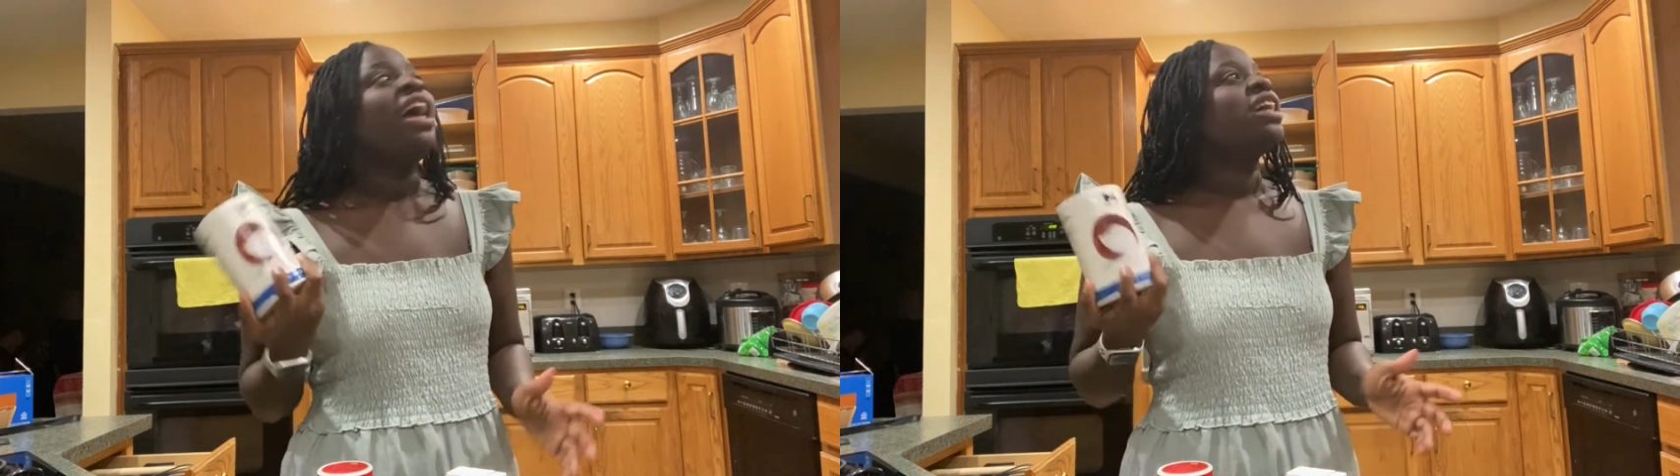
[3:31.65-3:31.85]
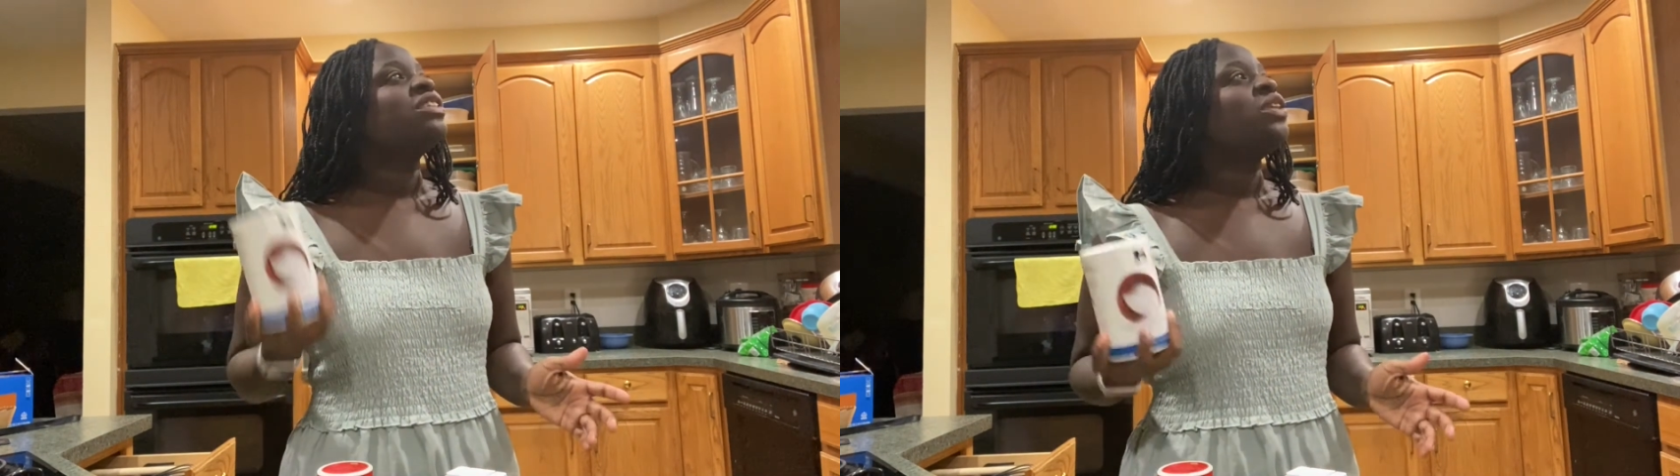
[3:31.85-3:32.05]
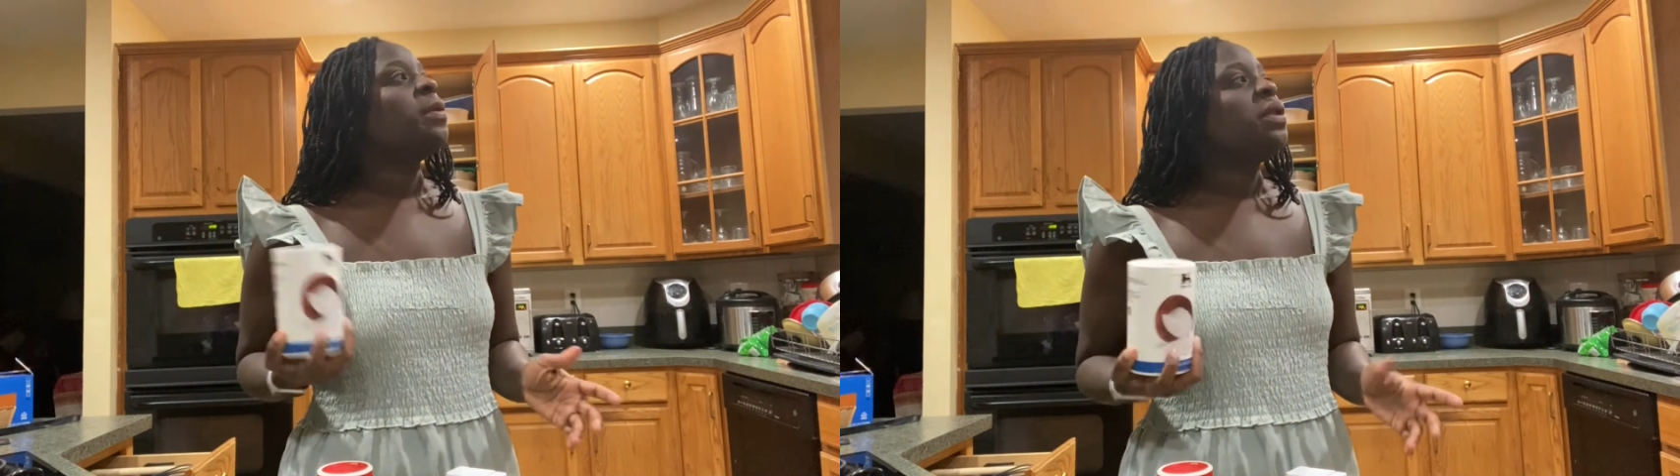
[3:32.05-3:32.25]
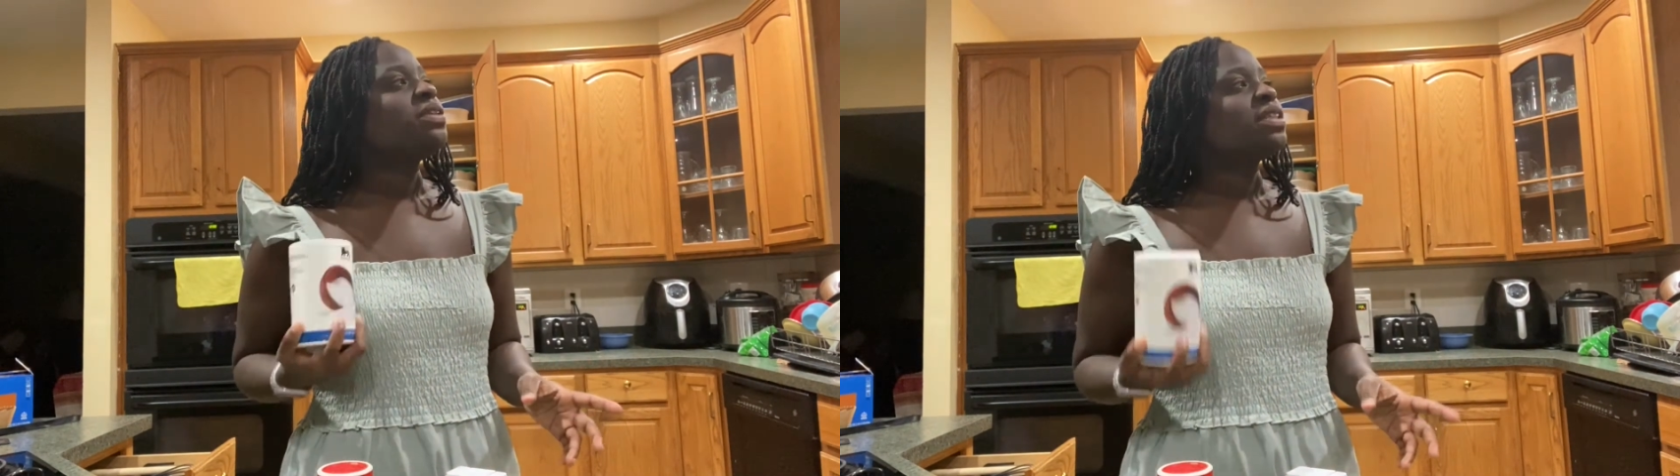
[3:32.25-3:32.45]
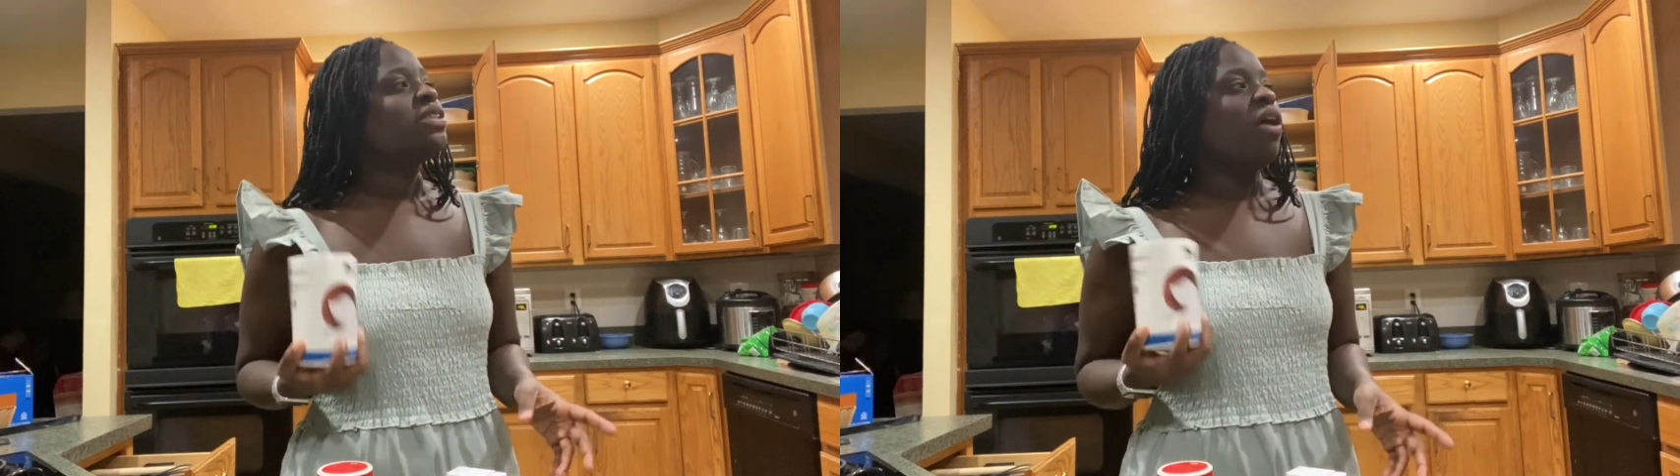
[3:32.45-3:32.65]
because no one
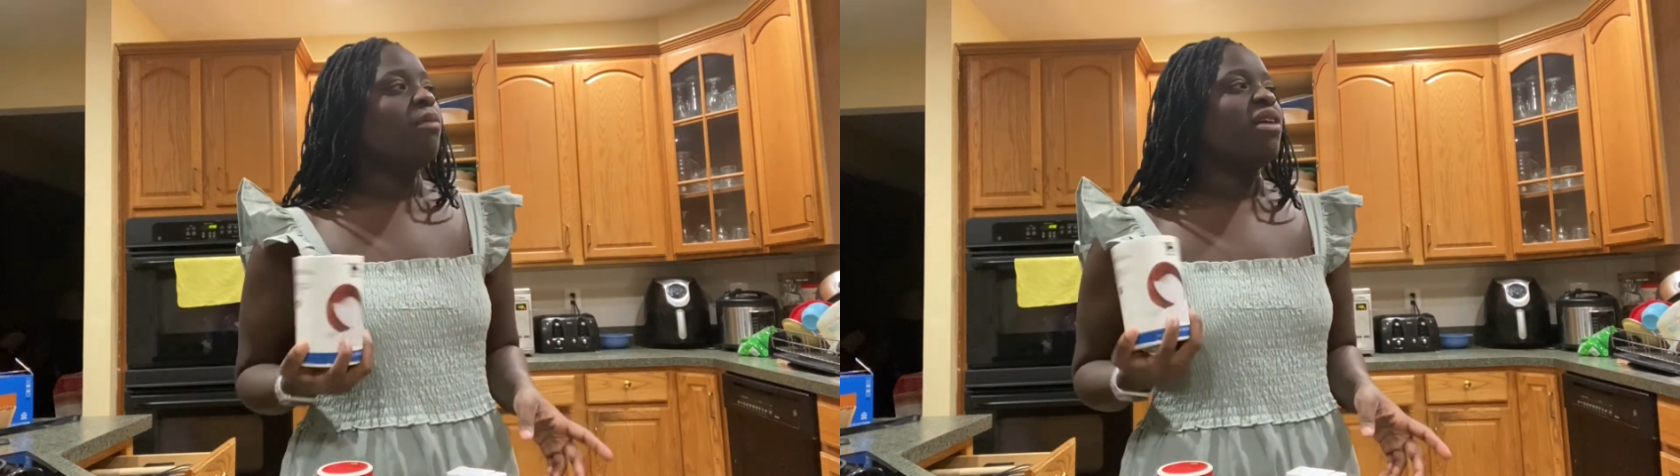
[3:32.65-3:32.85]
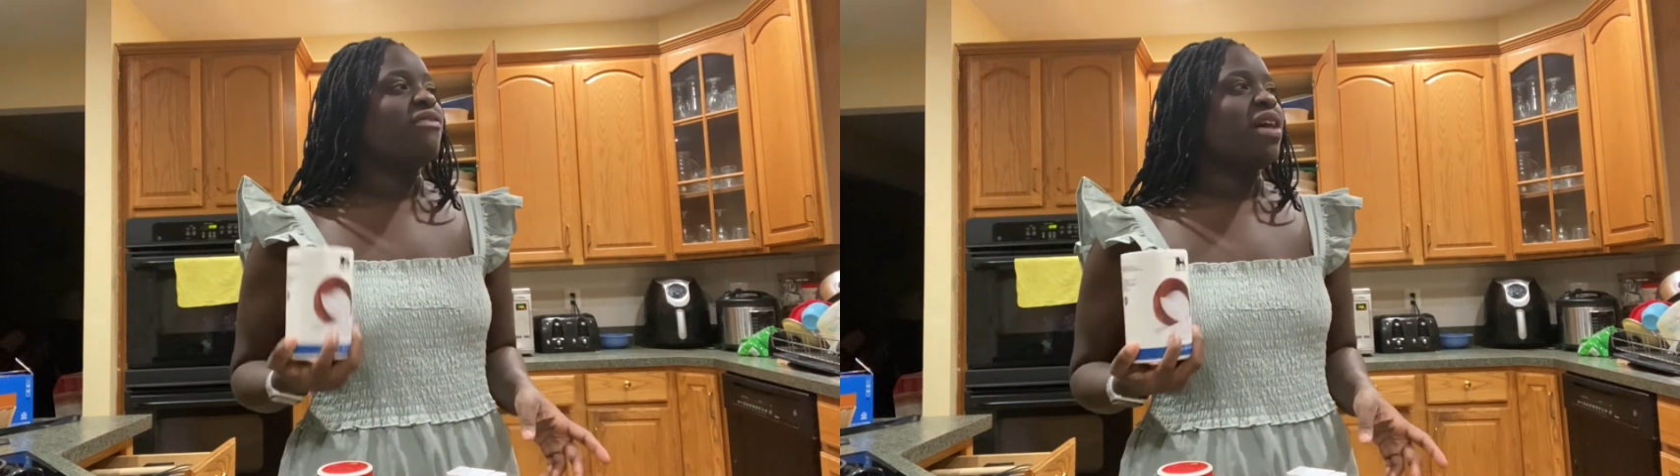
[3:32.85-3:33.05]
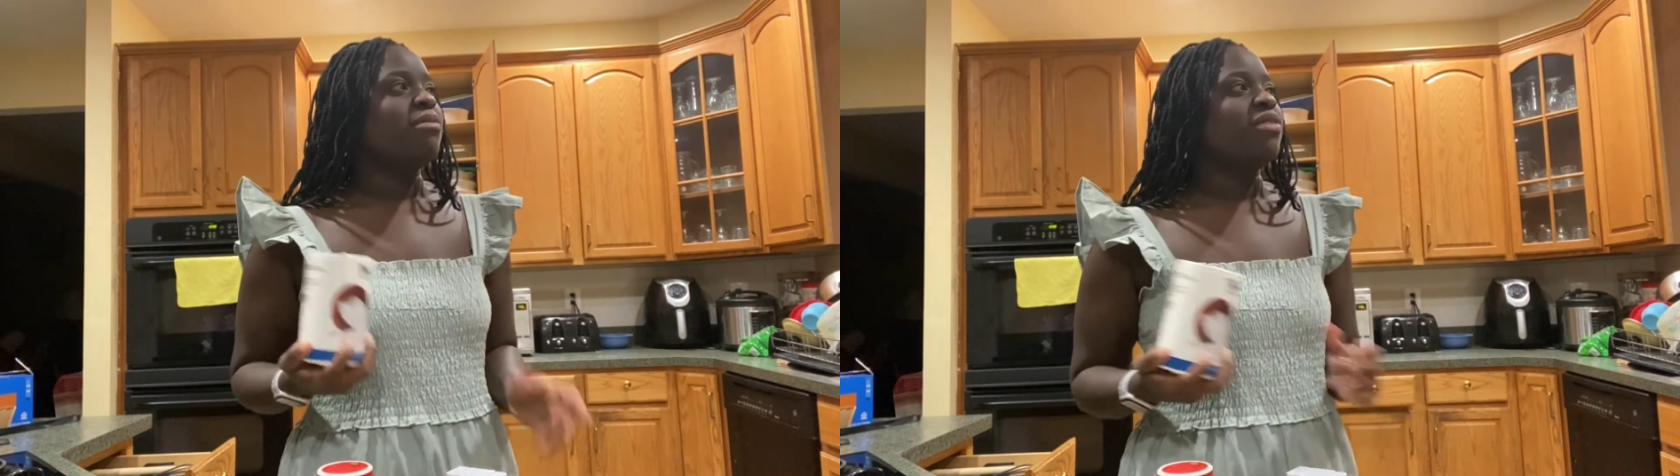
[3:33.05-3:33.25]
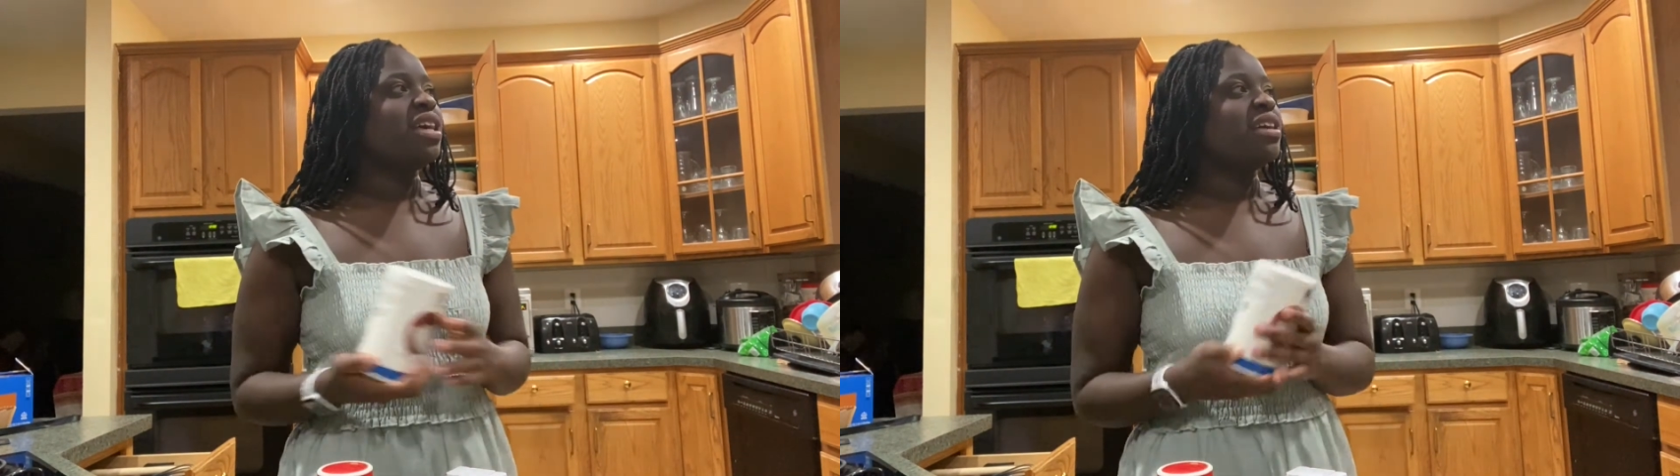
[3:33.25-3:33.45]
uses salt in my family.